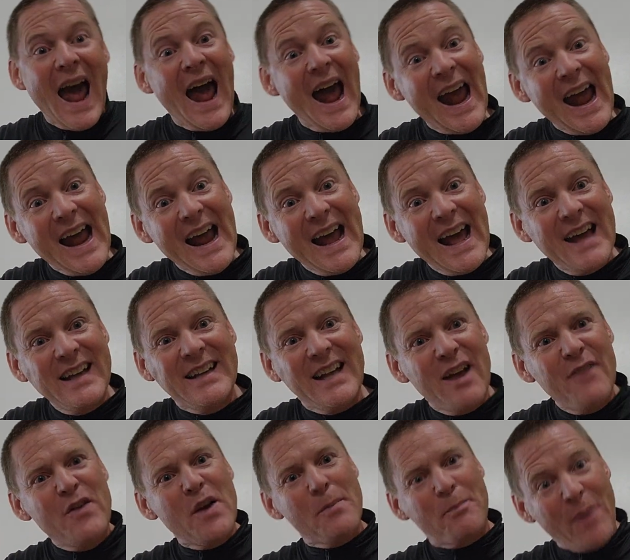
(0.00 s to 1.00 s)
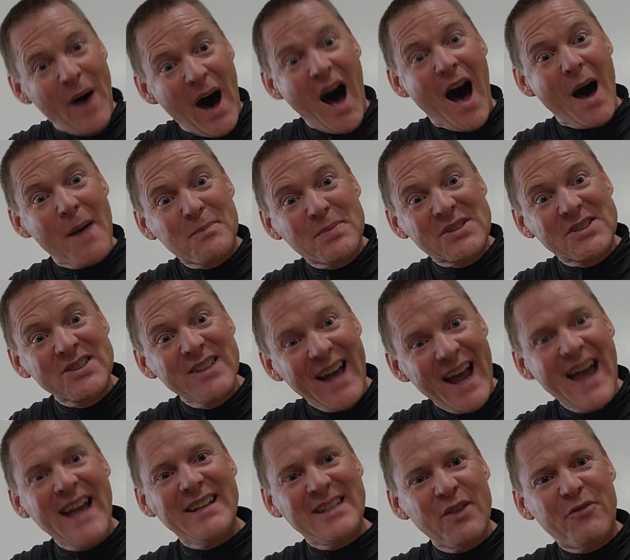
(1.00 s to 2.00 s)
And if it pops
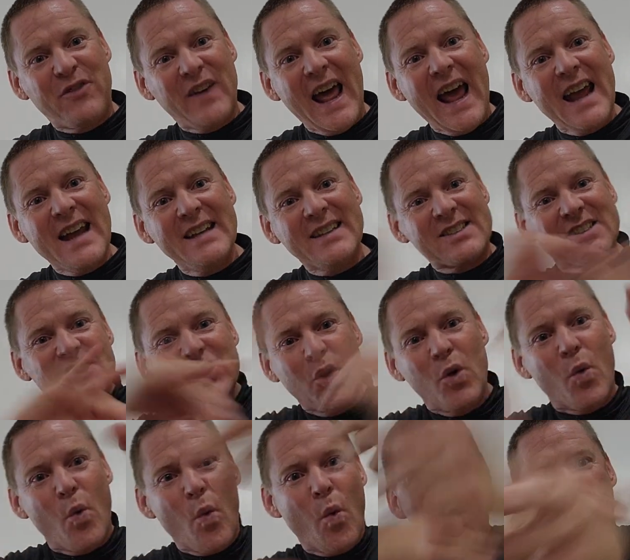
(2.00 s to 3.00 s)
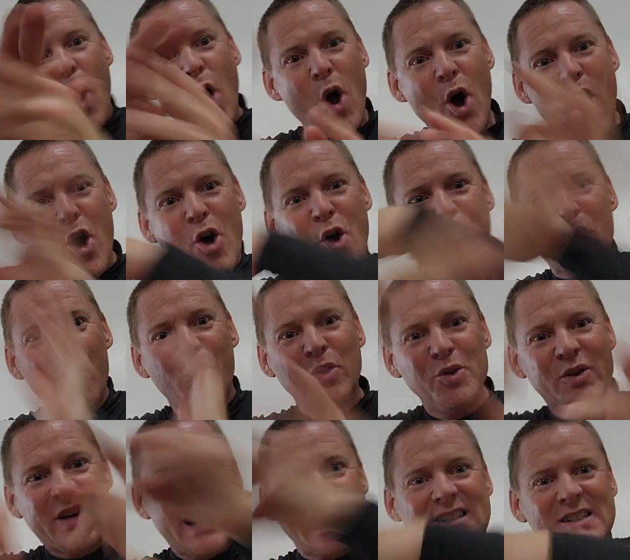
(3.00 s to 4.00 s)
and deflates, woo,
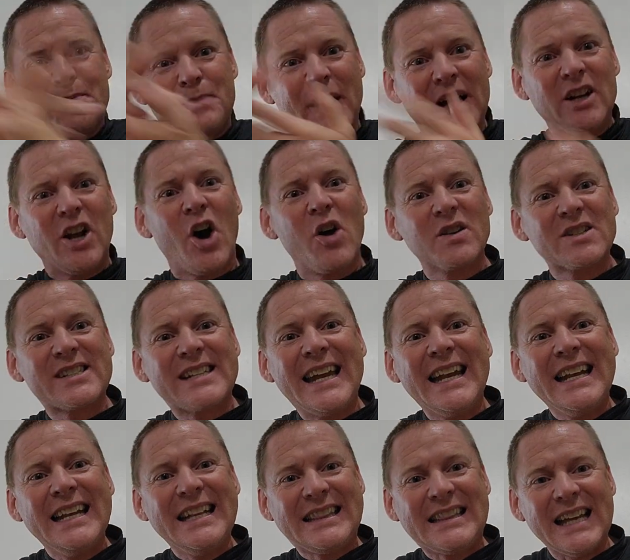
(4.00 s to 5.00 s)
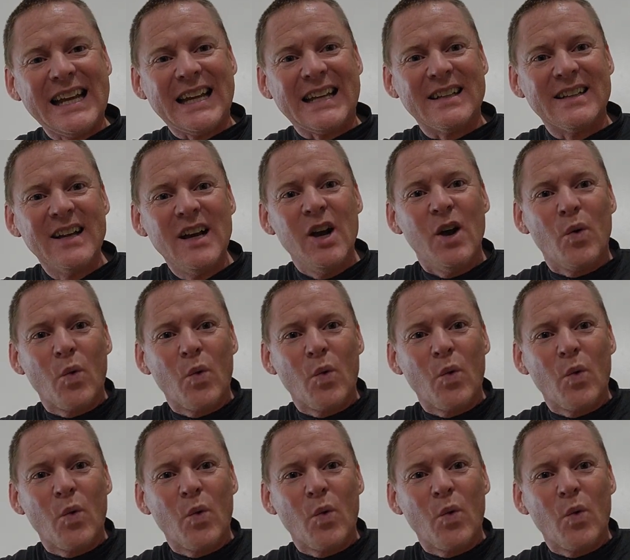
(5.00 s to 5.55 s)
you got this big, long, skinny thing,